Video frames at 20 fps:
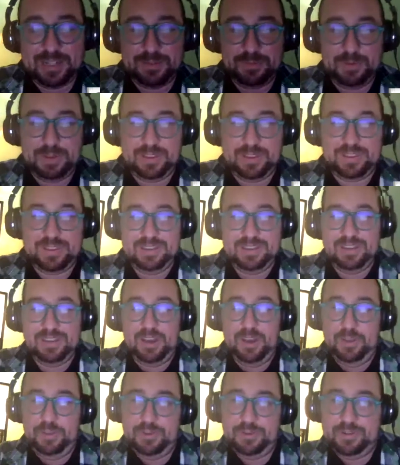with
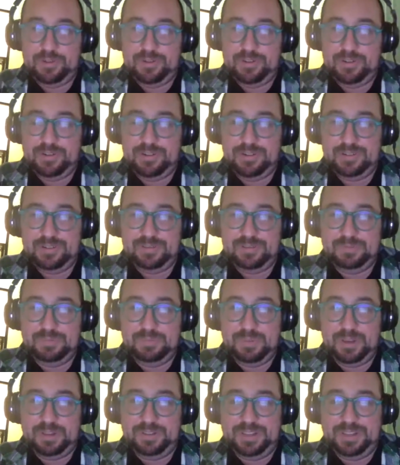other
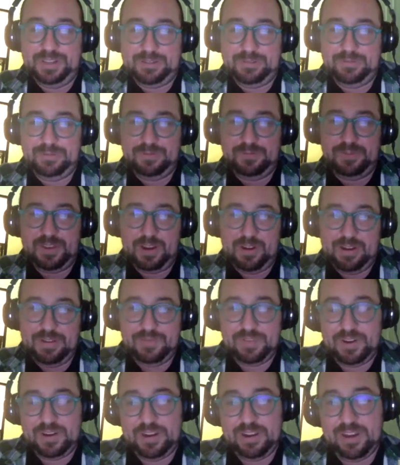but like very,
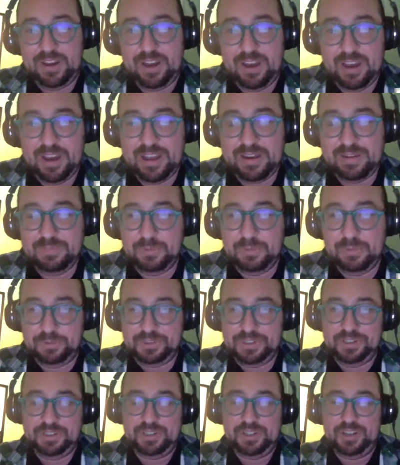very hot
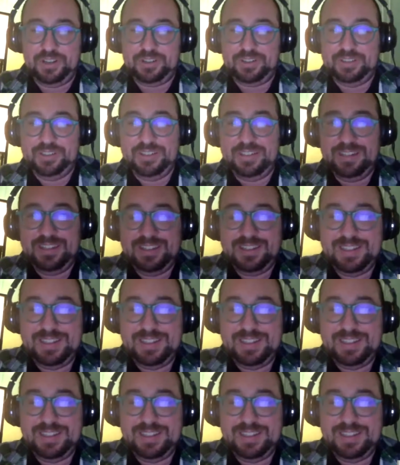molten chocolate.